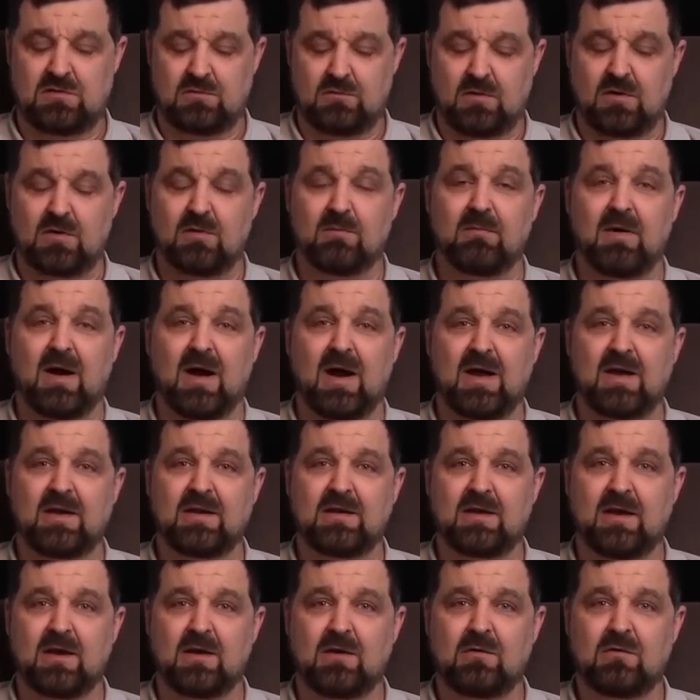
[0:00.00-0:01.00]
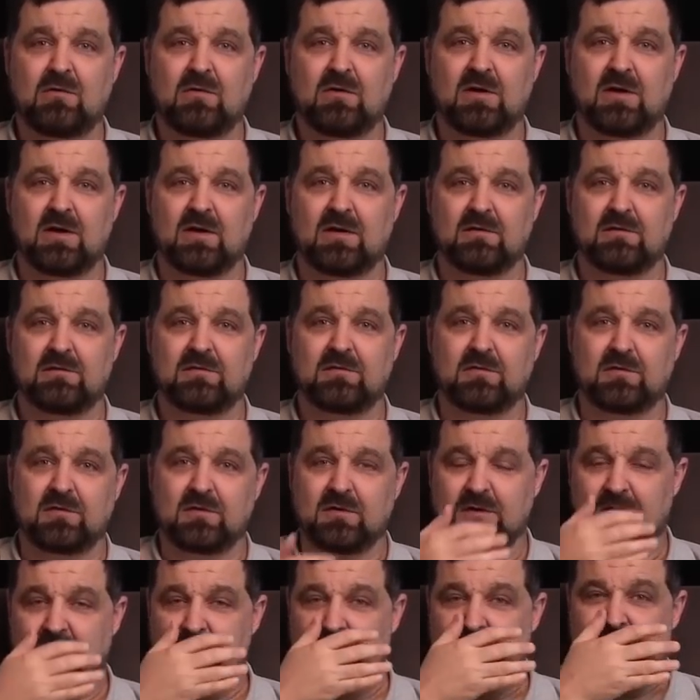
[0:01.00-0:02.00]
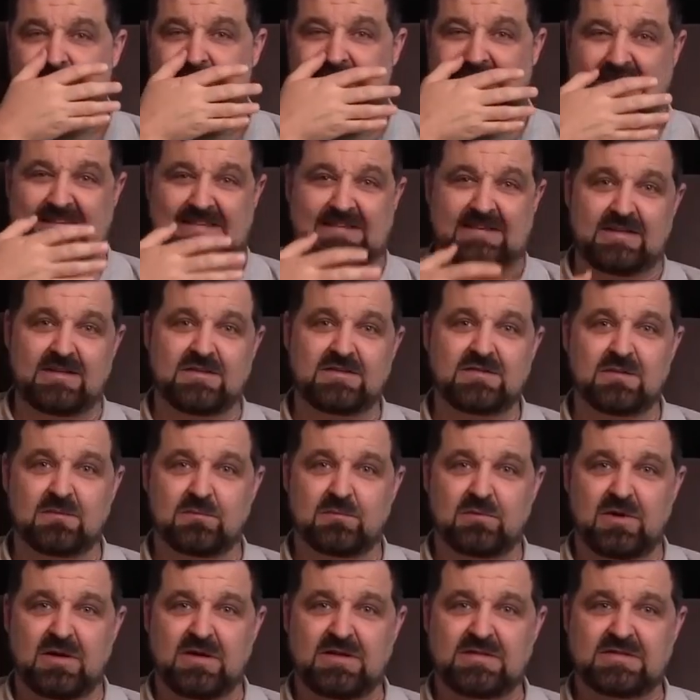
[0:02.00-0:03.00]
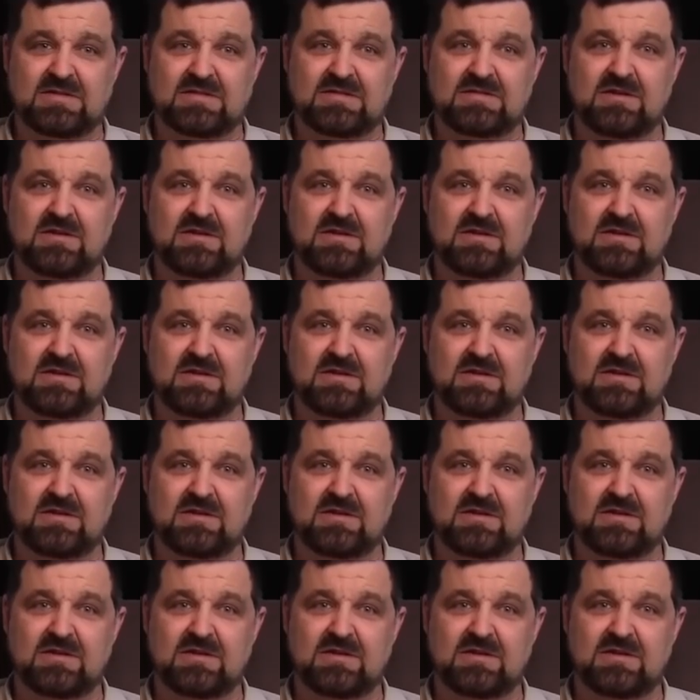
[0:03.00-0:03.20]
you want to buy it now for a decent price.